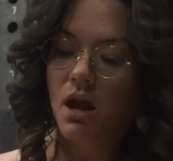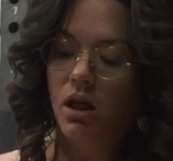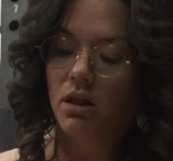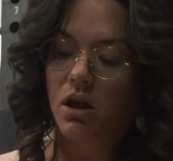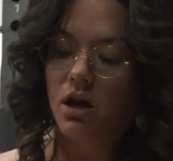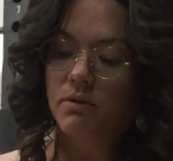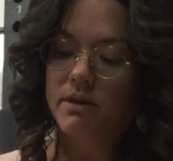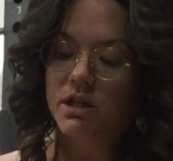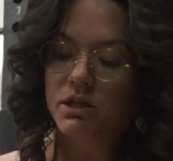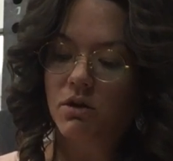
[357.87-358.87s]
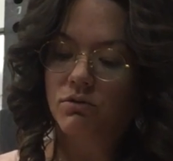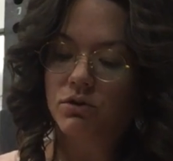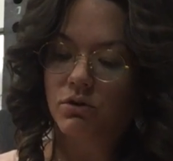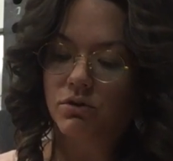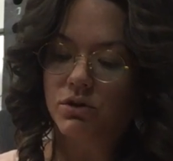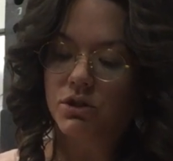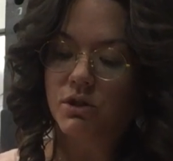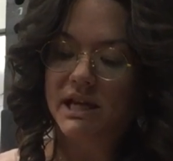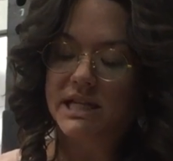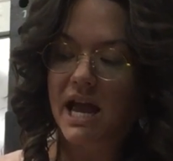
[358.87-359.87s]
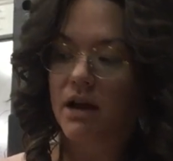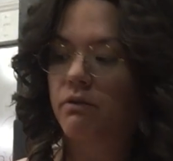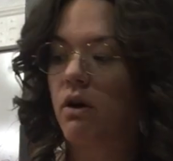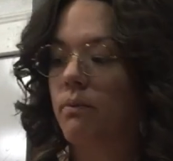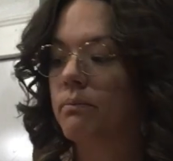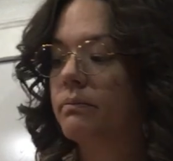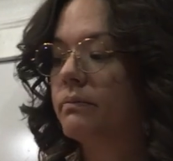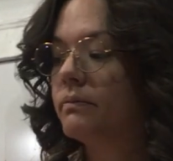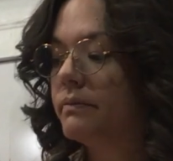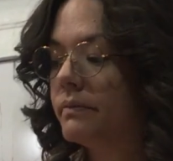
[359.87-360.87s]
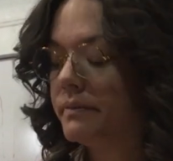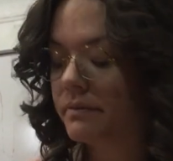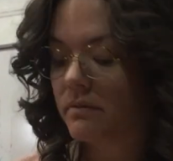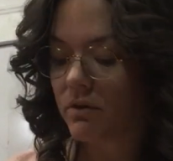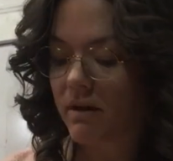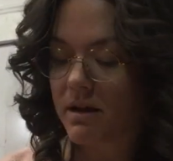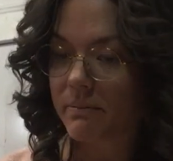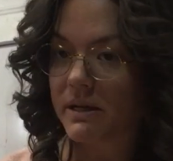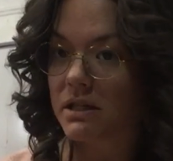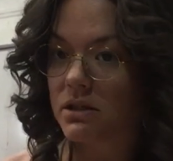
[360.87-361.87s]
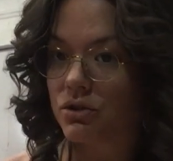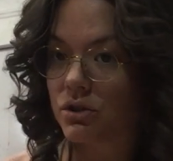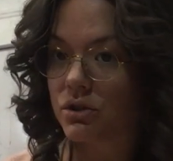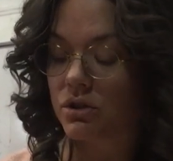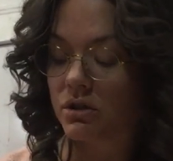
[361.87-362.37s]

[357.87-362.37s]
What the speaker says: along with his own soldiers, to attack Rome. Rana, please, shush.